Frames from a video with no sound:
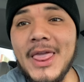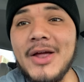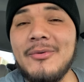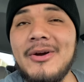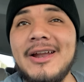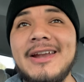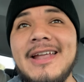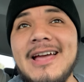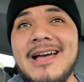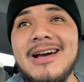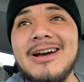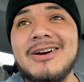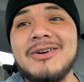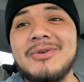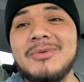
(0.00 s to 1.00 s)
Right
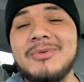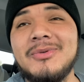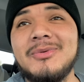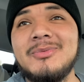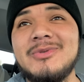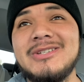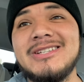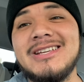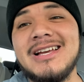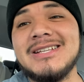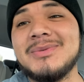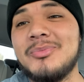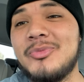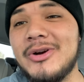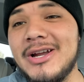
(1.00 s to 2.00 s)
now, we just got
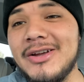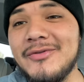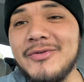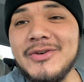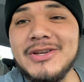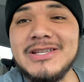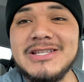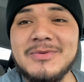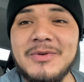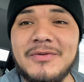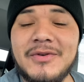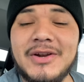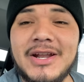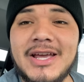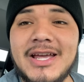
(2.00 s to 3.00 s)
some breakfast, so we
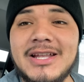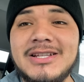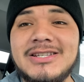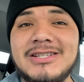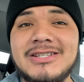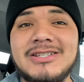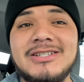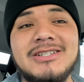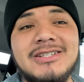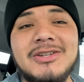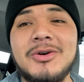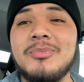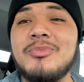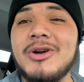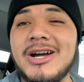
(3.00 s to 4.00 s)
finna head to the
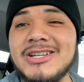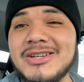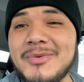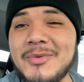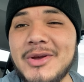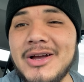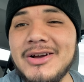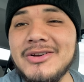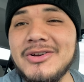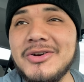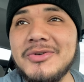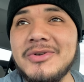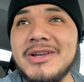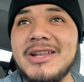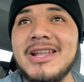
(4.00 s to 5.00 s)
little project we got
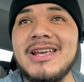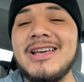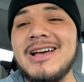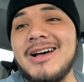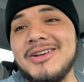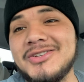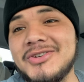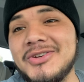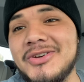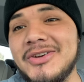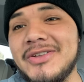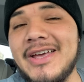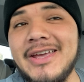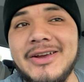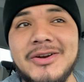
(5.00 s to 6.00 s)
going. I'll show you
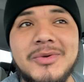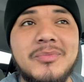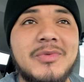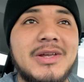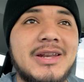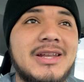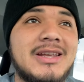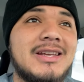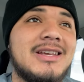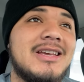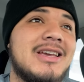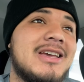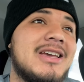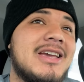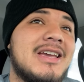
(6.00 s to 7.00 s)
that here in a minute.
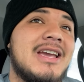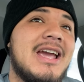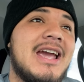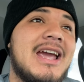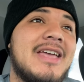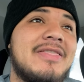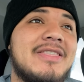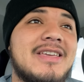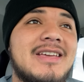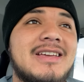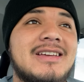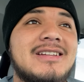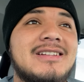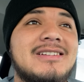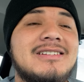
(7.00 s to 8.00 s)
And
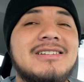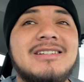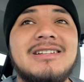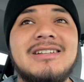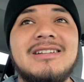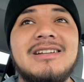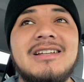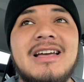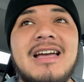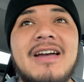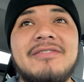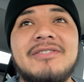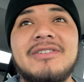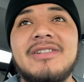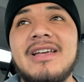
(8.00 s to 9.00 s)
then
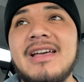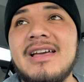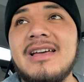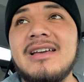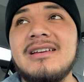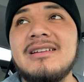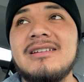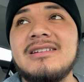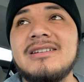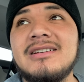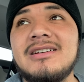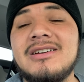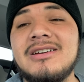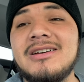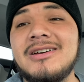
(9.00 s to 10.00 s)
after that,
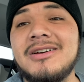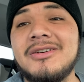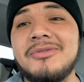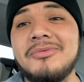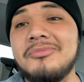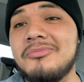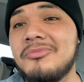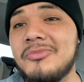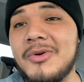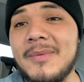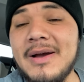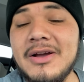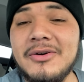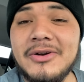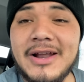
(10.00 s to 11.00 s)
we
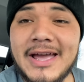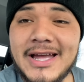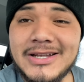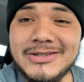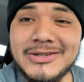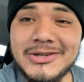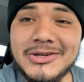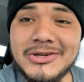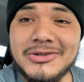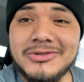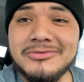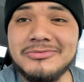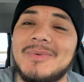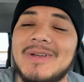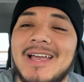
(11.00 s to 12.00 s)
might go to Angelo.
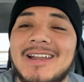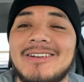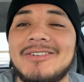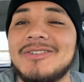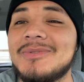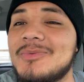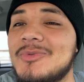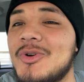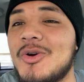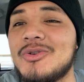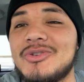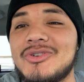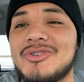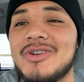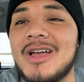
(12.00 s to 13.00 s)
gotta do some
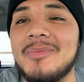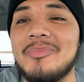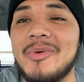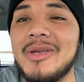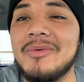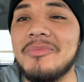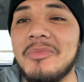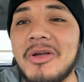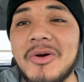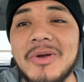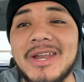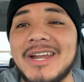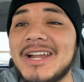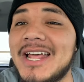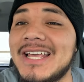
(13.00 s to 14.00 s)
grocery shopping, go
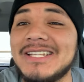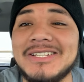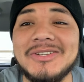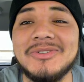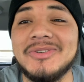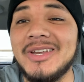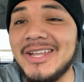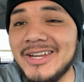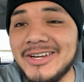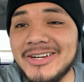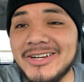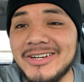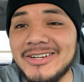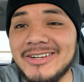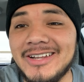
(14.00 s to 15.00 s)
eat a nice little
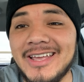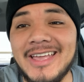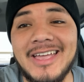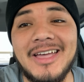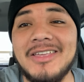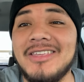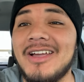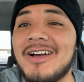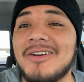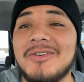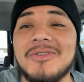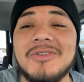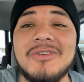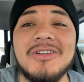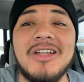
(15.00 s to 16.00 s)
dinner, and y'all
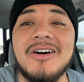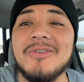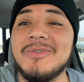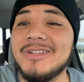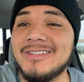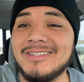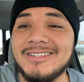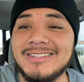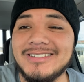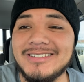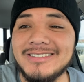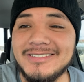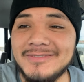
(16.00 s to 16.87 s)
gonna go along with us.